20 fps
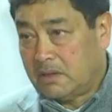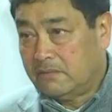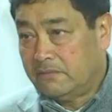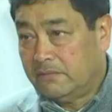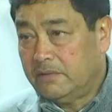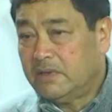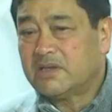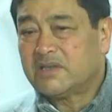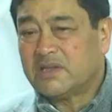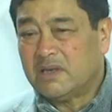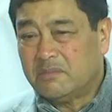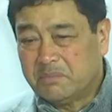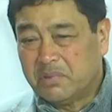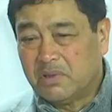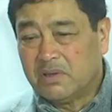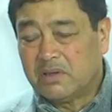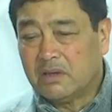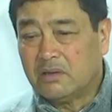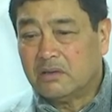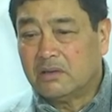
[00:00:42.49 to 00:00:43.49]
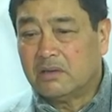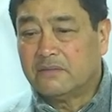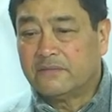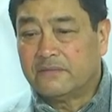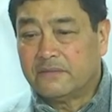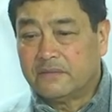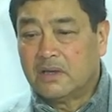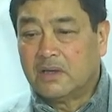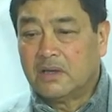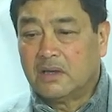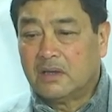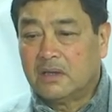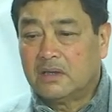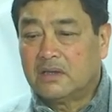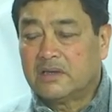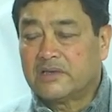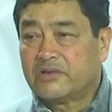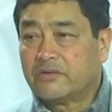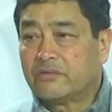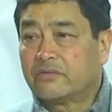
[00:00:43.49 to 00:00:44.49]
For example, now, if it
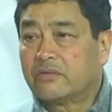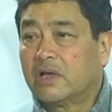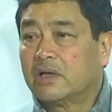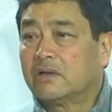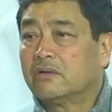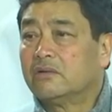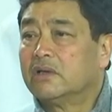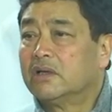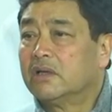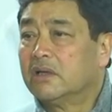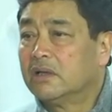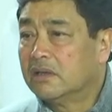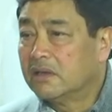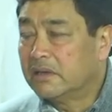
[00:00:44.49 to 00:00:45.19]
is required only